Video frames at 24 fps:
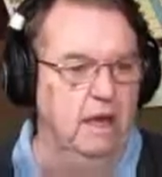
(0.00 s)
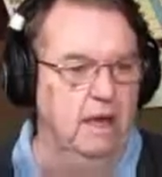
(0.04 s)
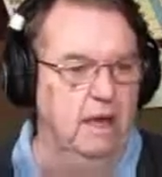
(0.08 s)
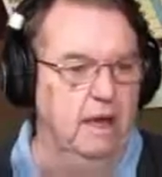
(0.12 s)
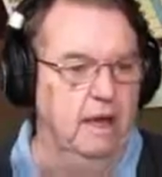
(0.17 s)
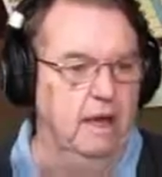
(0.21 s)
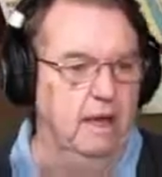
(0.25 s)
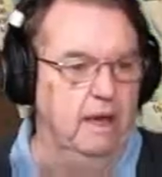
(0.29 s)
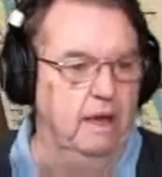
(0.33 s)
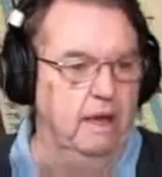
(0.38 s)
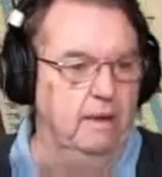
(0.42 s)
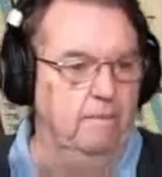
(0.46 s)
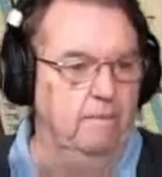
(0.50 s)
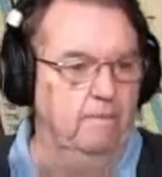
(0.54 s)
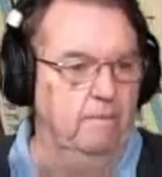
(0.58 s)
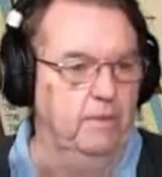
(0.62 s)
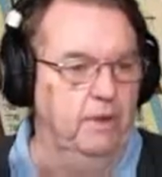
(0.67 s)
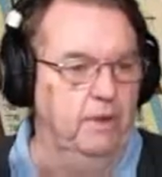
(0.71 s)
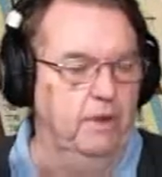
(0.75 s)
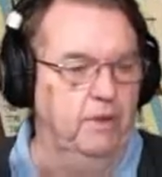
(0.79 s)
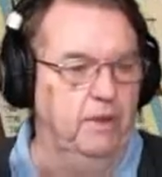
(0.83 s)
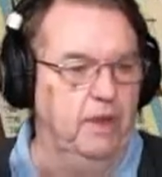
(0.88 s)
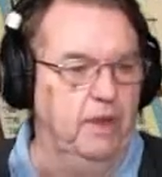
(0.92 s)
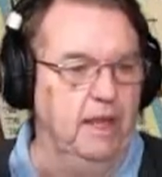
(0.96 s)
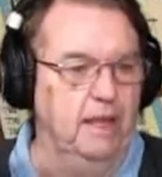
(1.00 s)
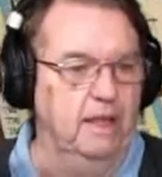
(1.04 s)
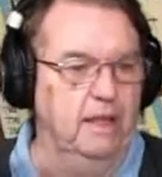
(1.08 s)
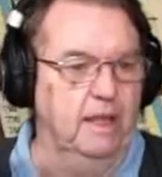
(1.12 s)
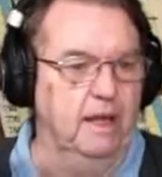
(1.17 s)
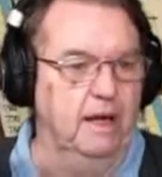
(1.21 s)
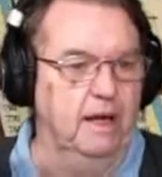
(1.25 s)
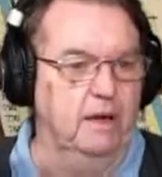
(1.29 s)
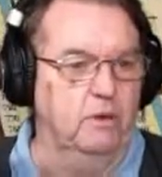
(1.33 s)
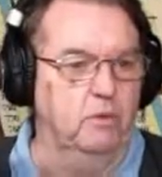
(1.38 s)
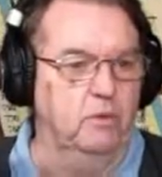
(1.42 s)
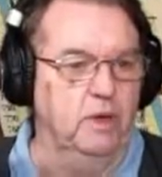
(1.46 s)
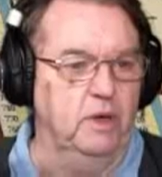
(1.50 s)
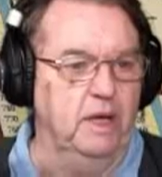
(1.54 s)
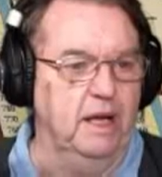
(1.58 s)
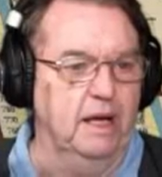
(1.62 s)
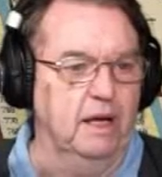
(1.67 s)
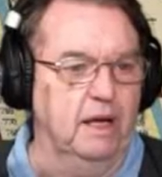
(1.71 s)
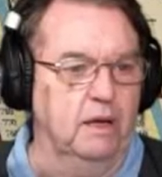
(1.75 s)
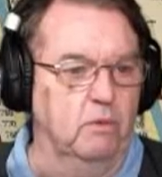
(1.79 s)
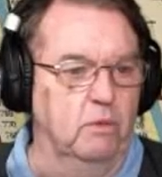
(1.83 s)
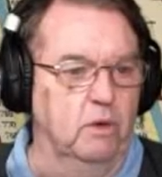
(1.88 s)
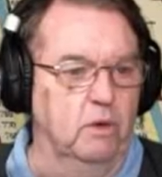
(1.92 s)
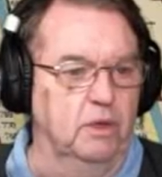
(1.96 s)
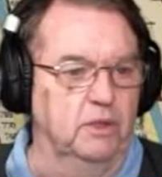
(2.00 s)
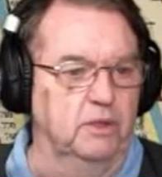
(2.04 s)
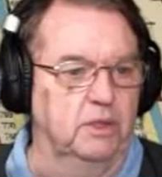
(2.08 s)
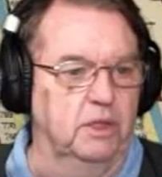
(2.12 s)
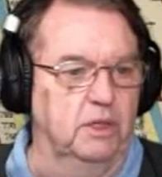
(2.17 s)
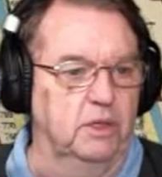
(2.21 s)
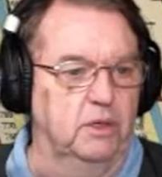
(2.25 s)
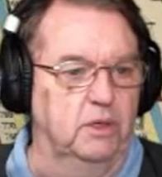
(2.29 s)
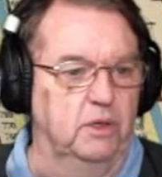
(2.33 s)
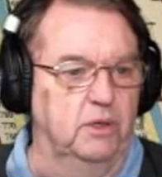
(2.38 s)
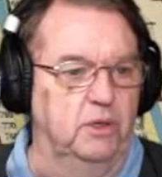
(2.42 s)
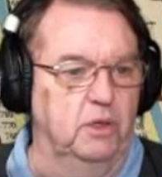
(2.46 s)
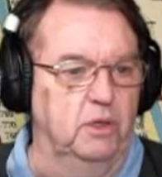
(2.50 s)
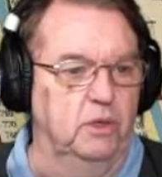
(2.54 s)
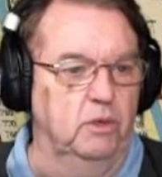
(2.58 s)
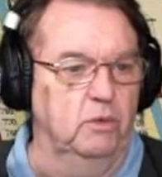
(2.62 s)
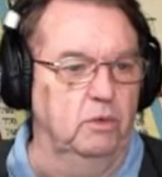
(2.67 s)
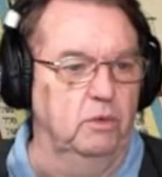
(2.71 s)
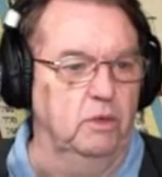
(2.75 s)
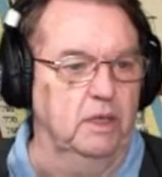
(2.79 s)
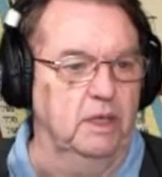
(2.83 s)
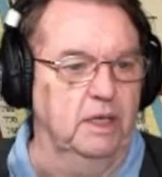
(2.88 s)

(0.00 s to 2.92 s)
The thing that I really wanted to do